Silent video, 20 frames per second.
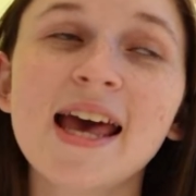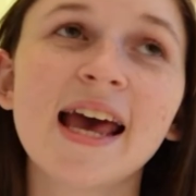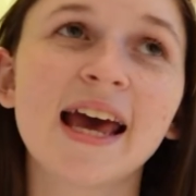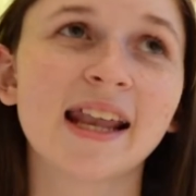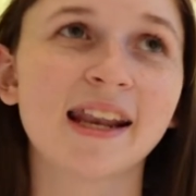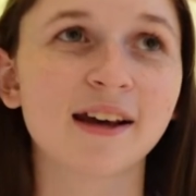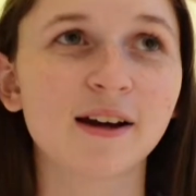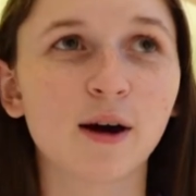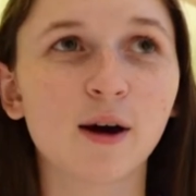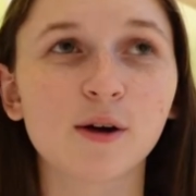
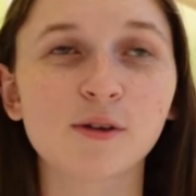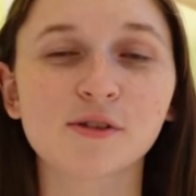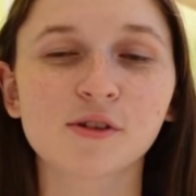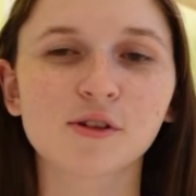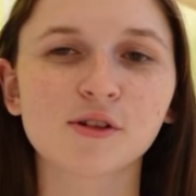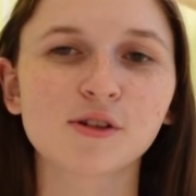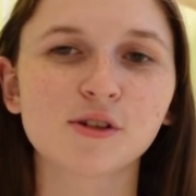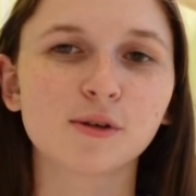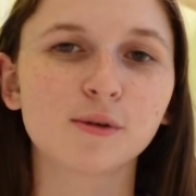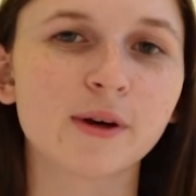and I also
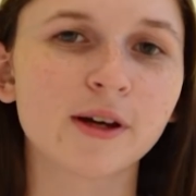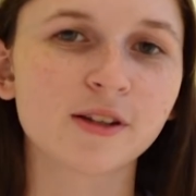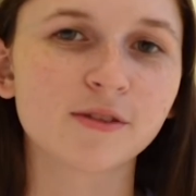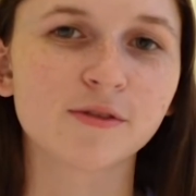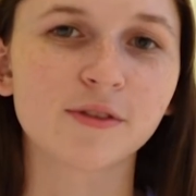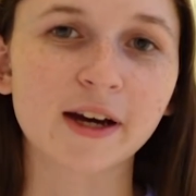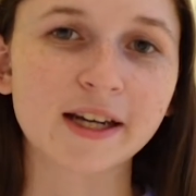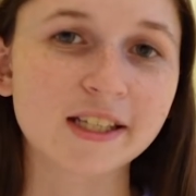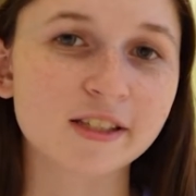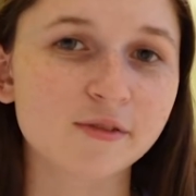do
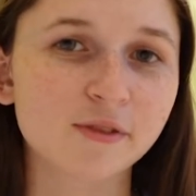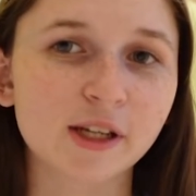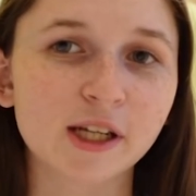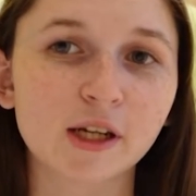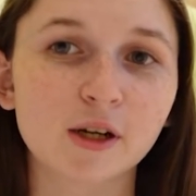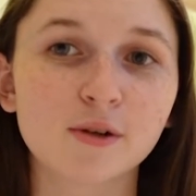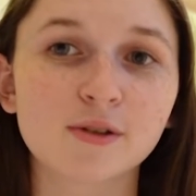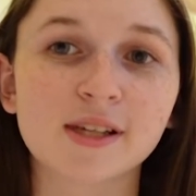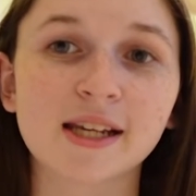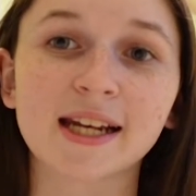advice
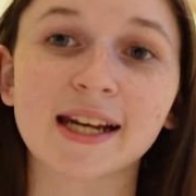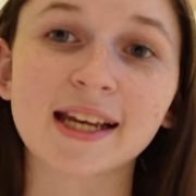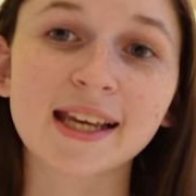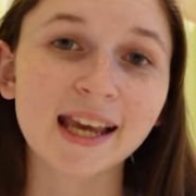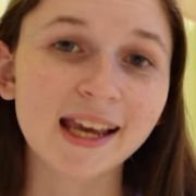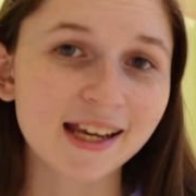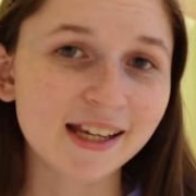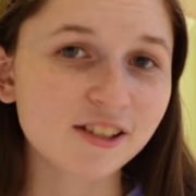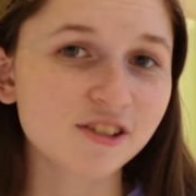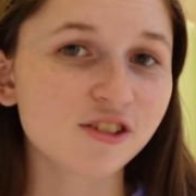videos and
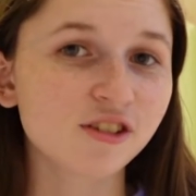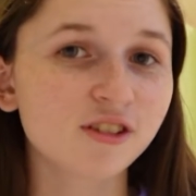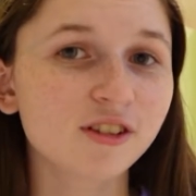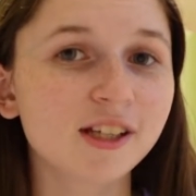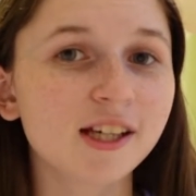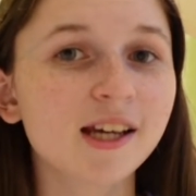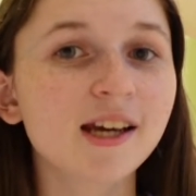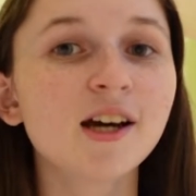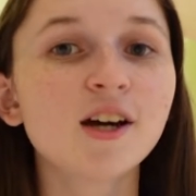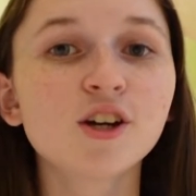
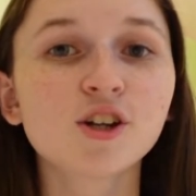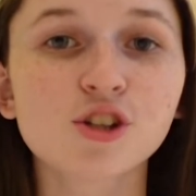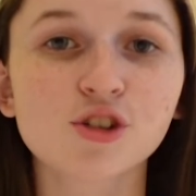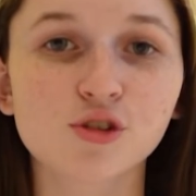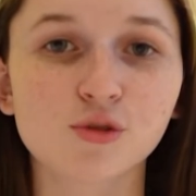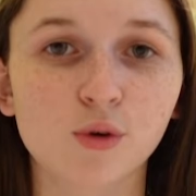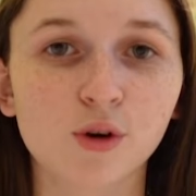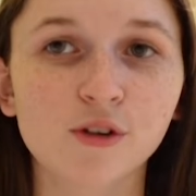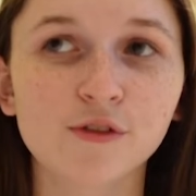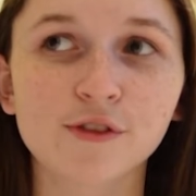occasionally
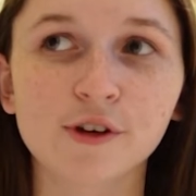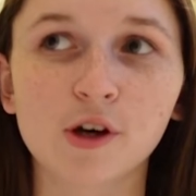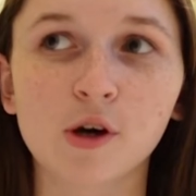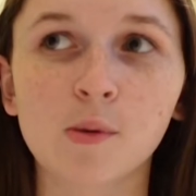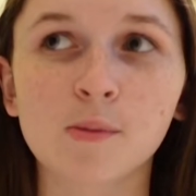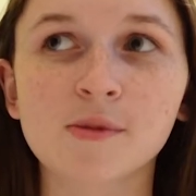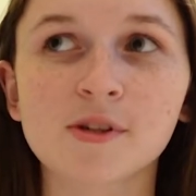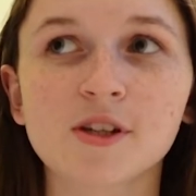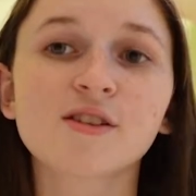short films.